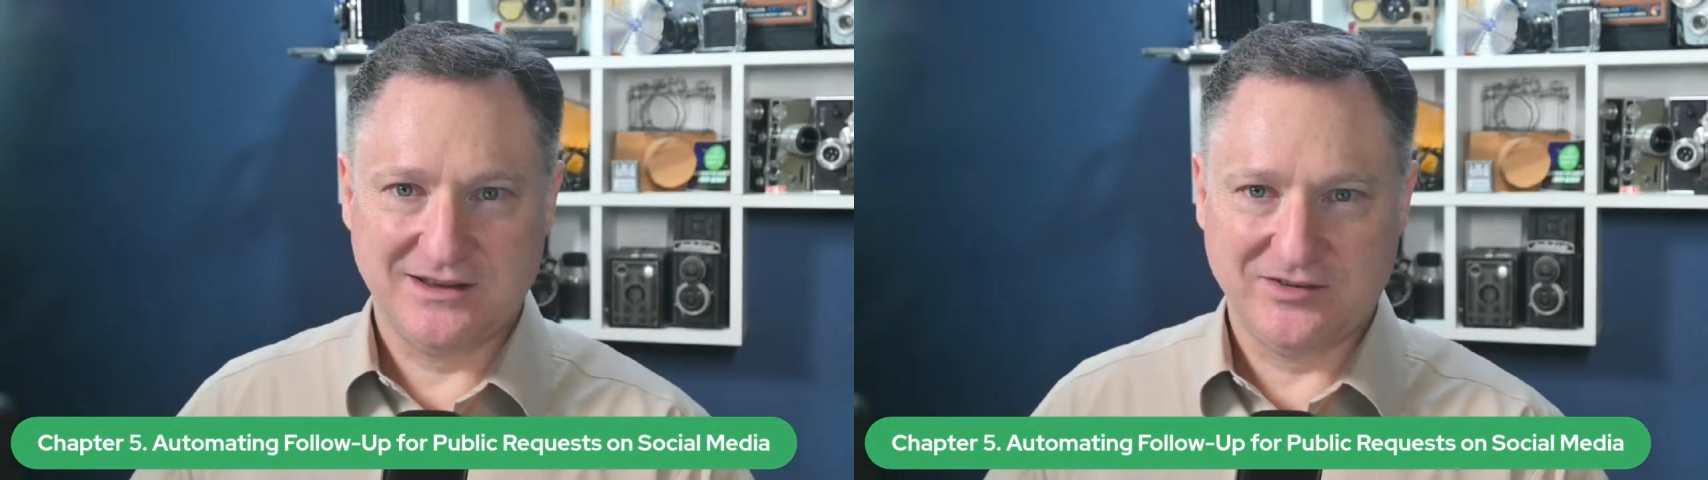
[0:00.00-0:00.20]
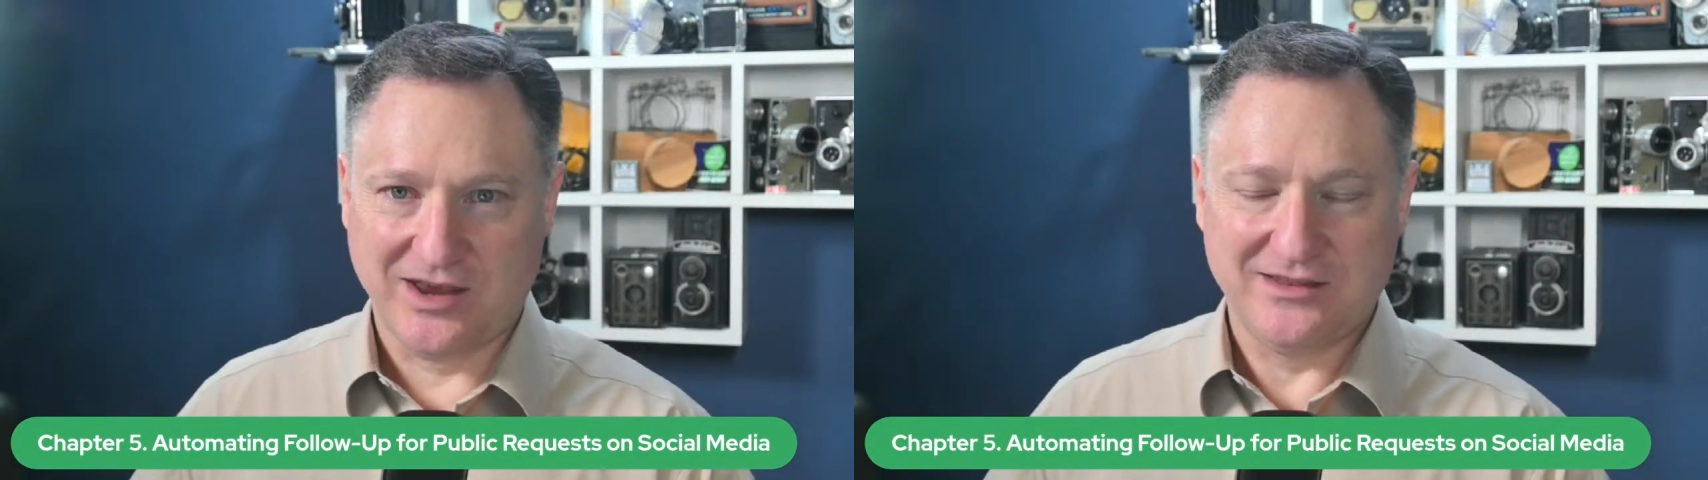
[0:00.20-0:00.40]

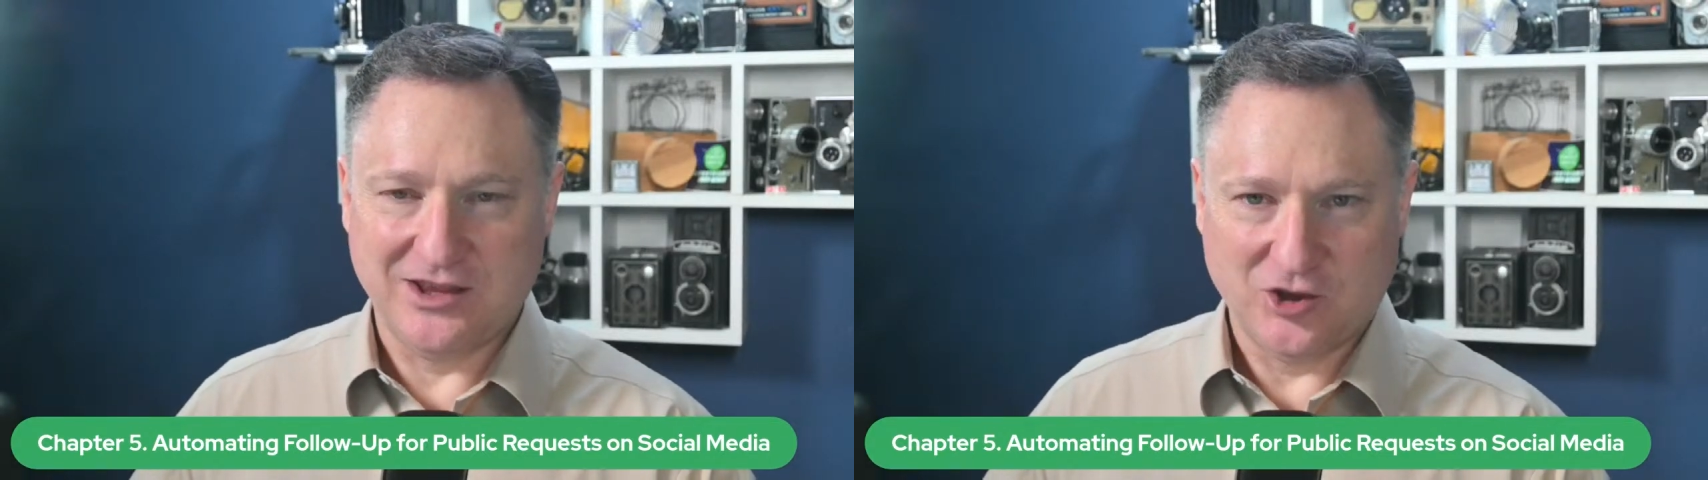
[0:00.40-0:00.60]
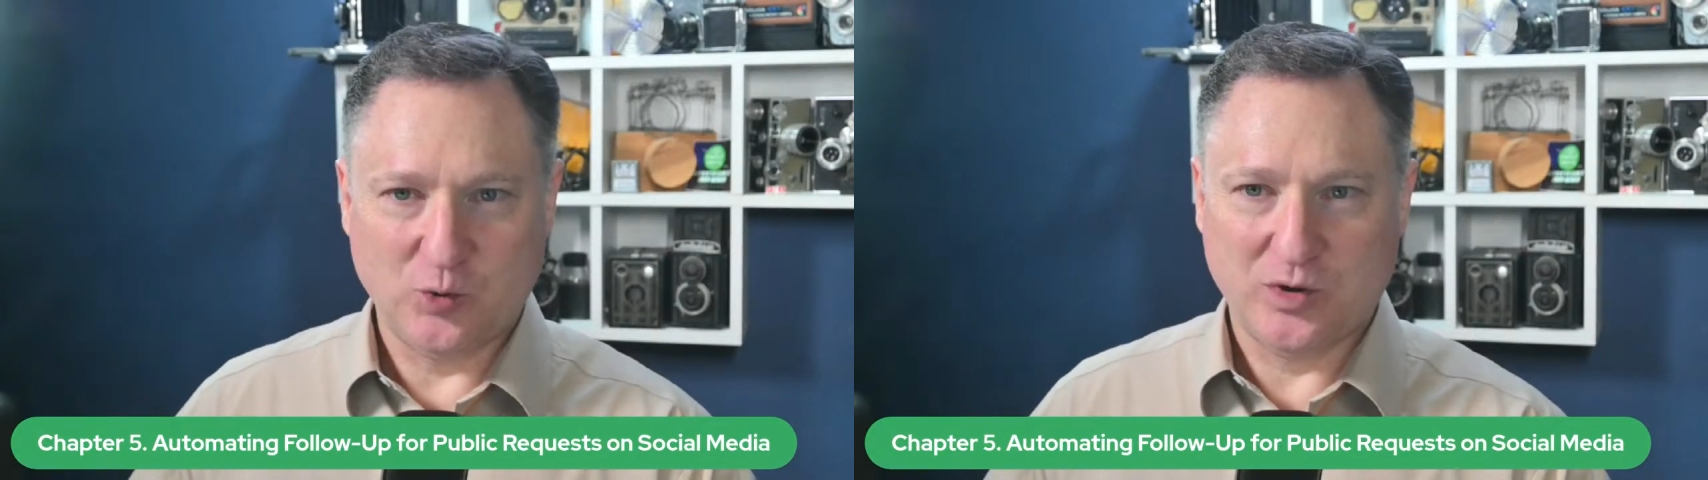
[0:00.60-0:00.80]
saying
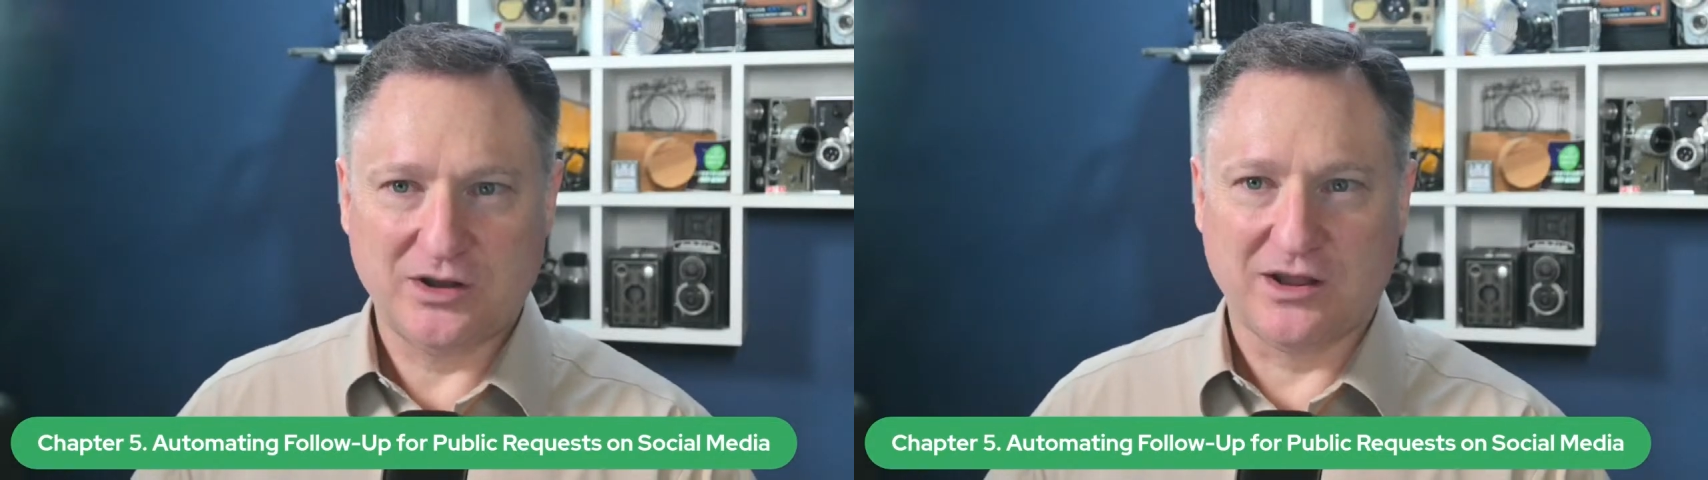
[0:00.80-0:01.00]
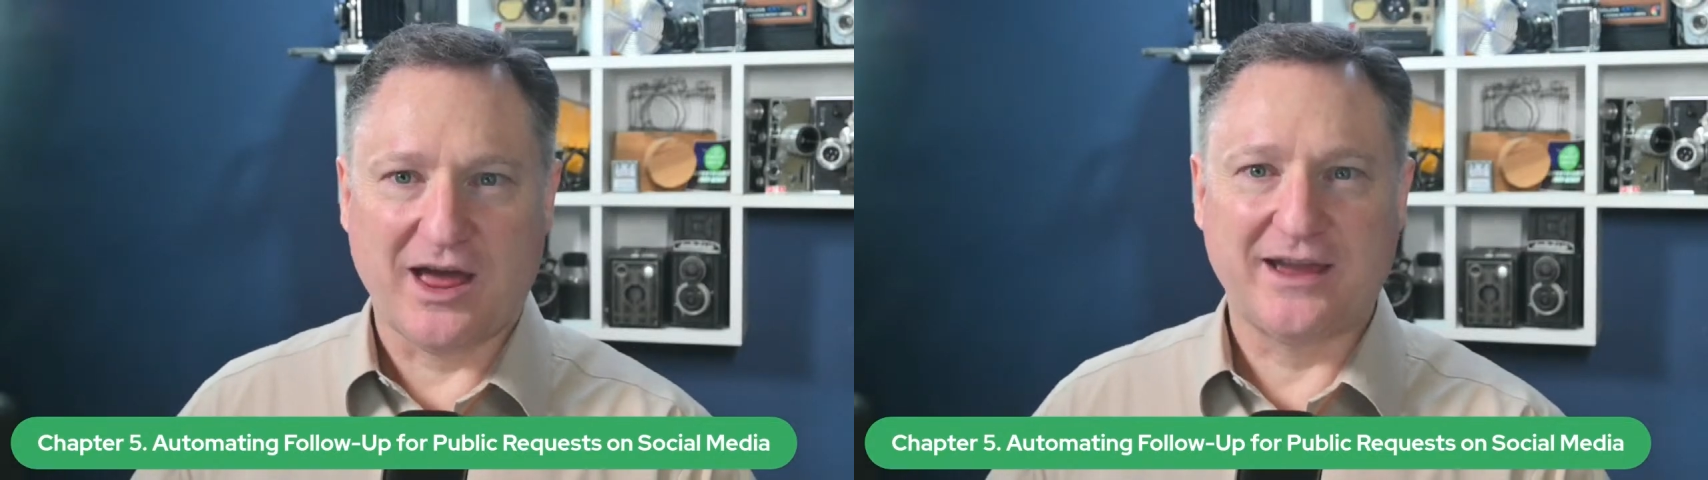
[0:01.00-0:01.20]
that you
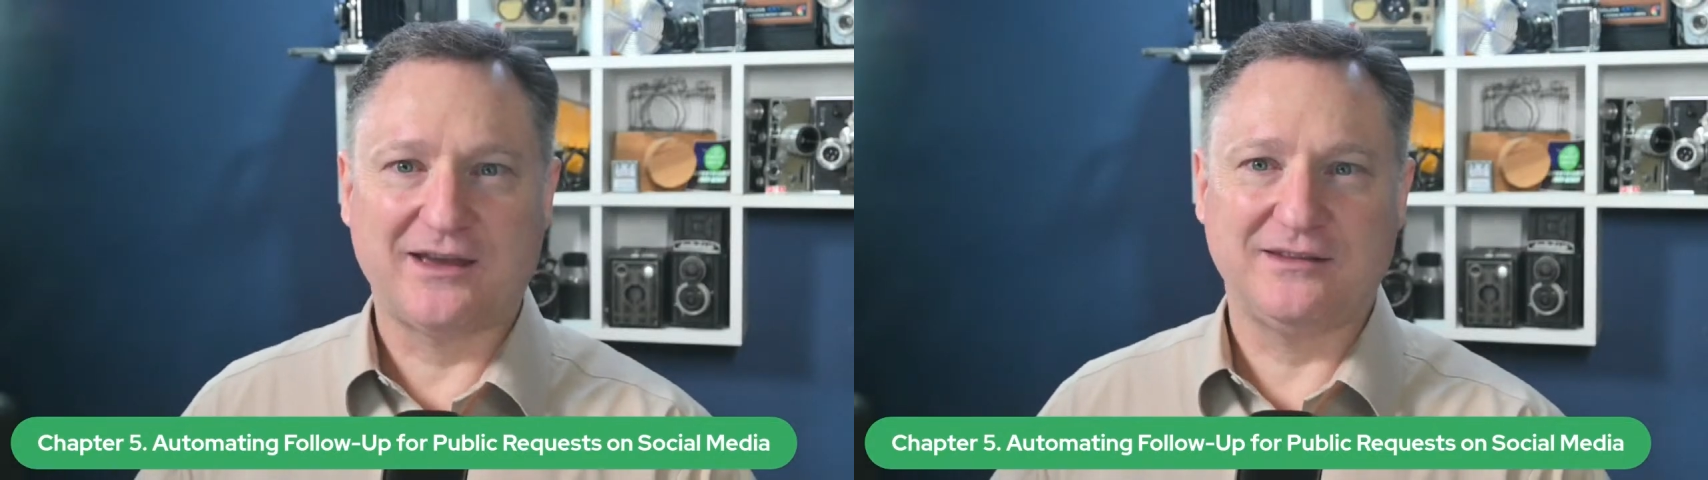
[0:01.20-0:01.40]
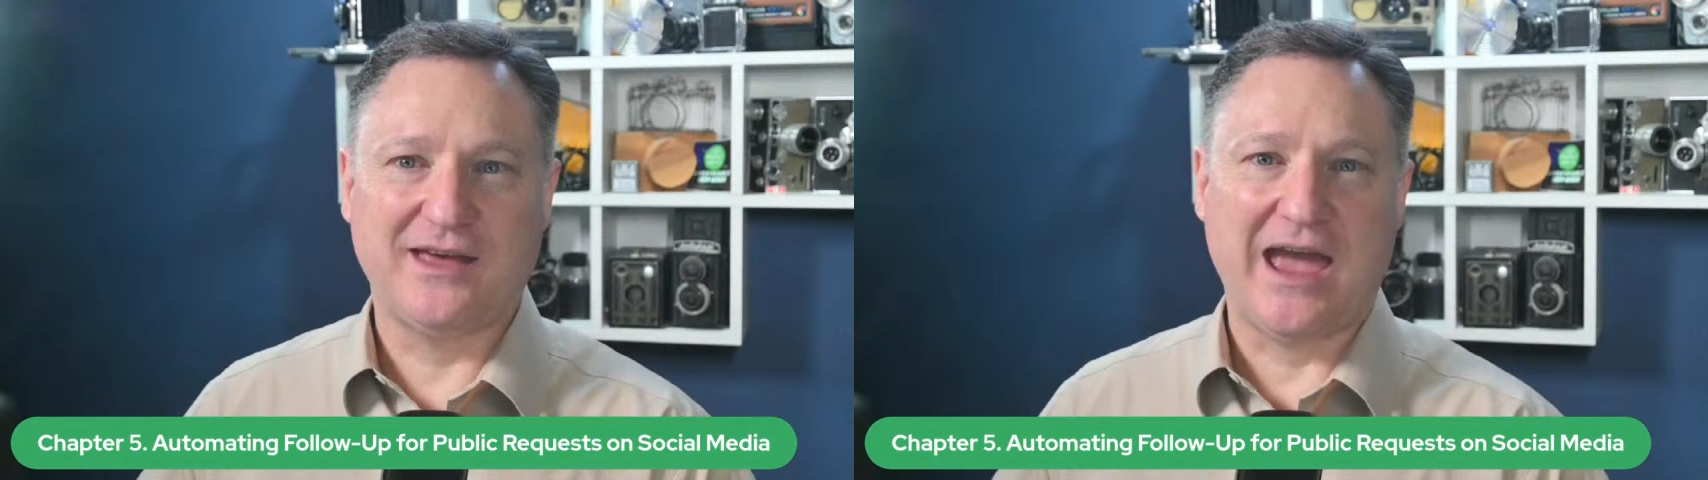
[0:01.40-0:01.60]
would like
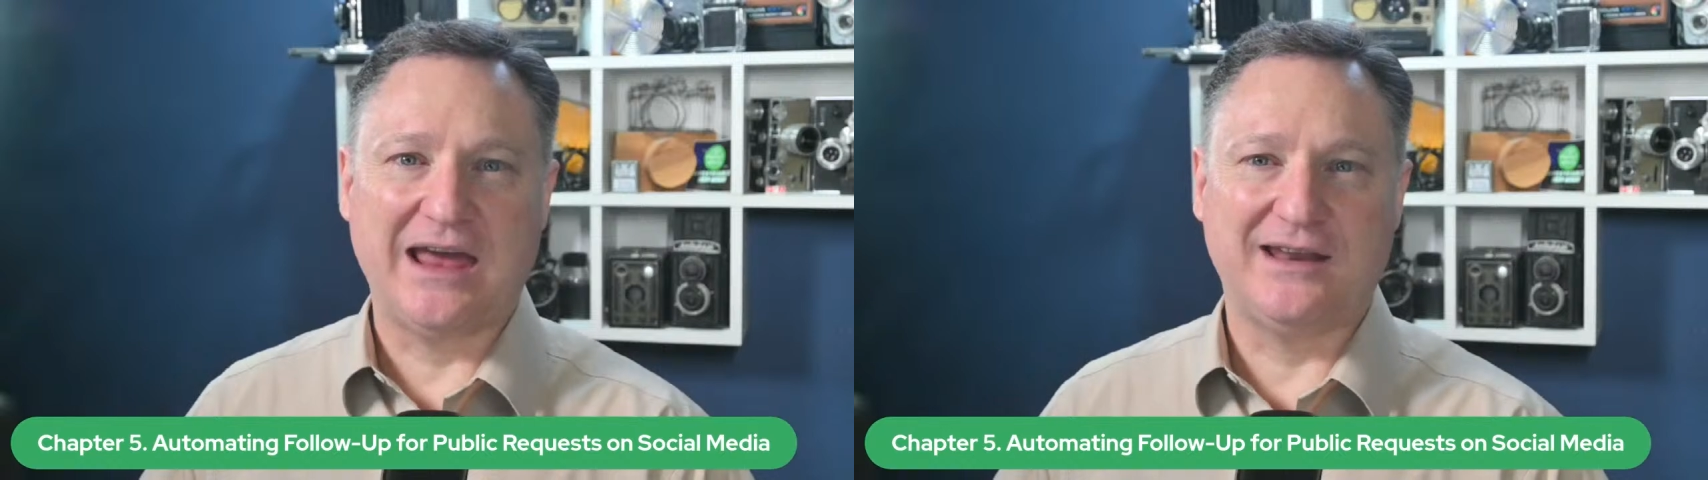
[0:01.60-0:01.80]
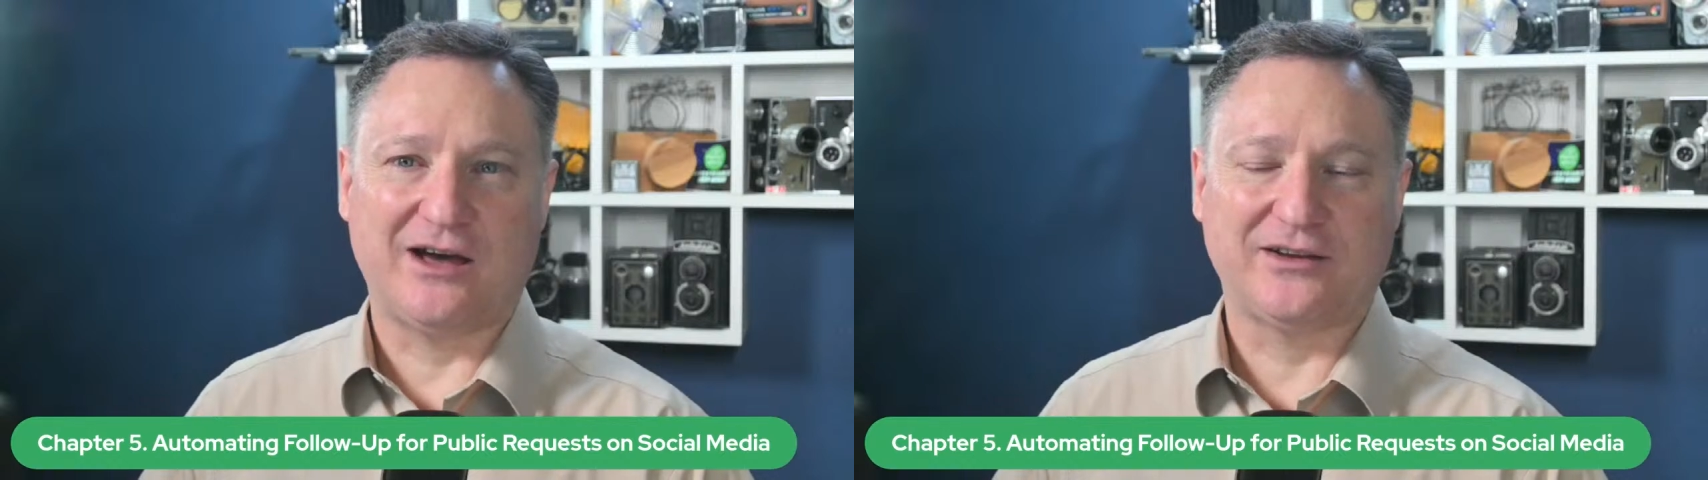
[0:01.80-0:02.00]
the
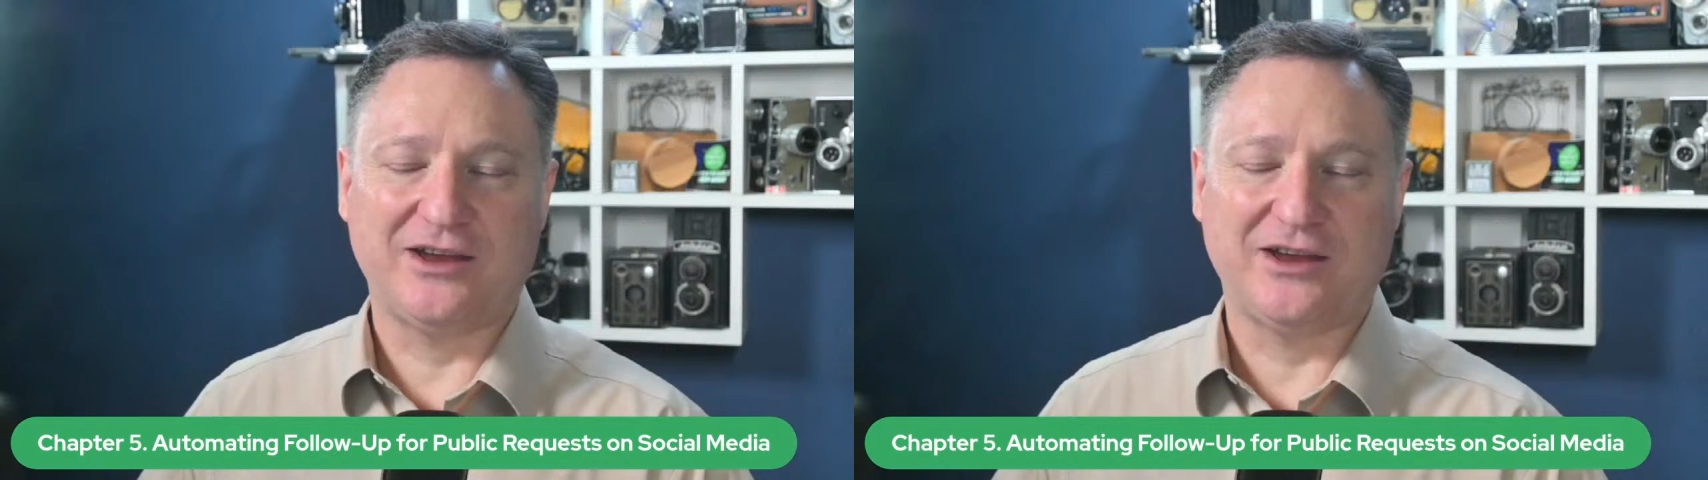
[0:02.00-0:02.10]
handout.